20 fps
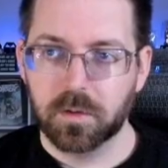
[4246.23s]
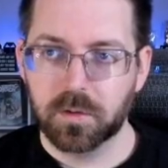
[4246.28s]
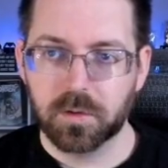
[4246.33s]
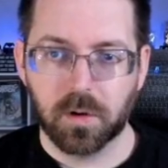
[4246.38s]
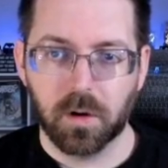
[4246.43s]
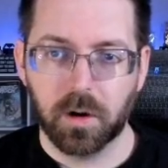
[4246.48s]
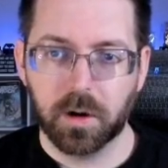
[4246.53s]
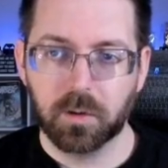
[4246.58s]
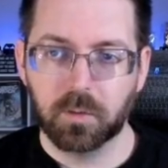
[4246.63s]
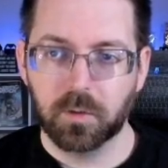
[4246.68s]

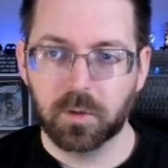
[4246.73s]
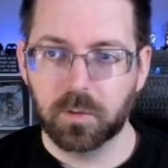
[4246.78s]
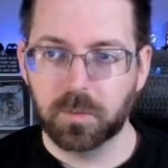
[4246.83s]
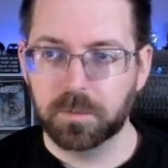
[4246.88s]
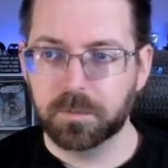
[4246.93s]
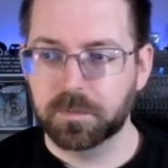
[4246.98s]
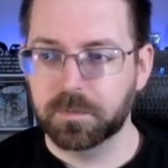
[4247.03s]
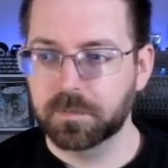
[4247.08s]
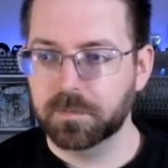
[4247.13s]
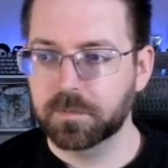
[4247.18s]
Drawing room.
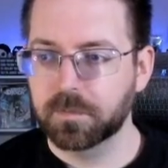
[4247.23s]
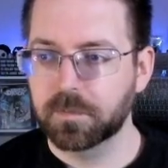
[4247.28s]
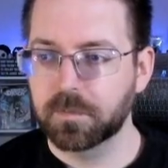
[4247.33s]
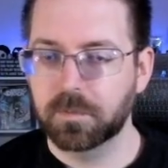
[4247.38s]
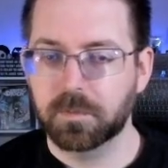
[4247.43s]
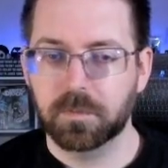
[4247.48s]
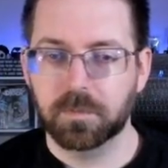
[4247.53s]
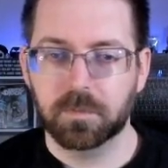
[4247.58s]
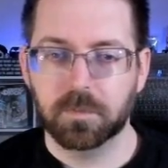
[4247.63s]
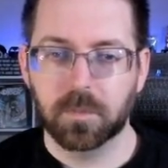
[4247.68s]

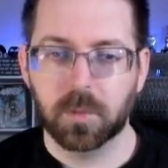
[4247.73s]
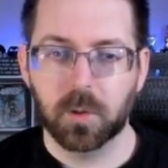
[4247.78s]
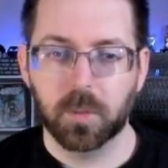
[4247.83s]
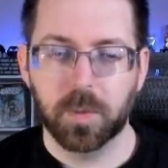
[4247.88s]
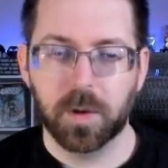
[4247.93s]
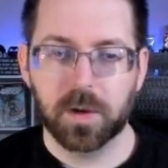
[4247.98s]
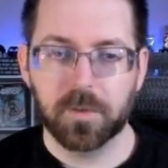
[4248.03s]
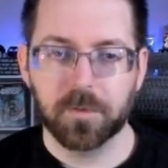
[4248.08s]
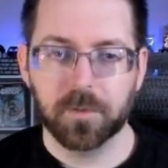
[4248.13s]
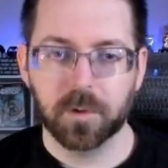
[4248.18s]

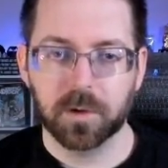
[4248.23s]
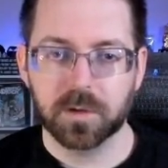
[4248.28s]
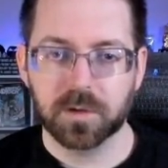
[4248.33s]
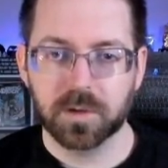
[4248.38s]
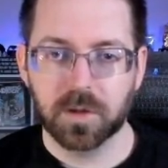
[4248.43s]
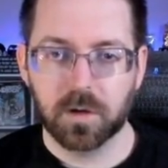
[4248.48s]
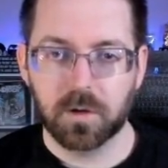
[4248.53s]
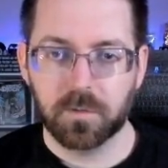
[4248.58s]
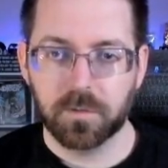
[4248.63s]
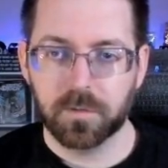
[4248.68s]
Pay for
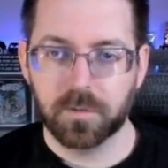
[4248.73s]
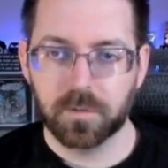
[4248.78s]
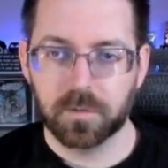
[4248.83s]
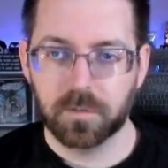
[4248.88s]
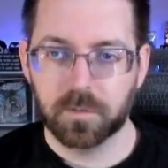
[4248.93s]
itself.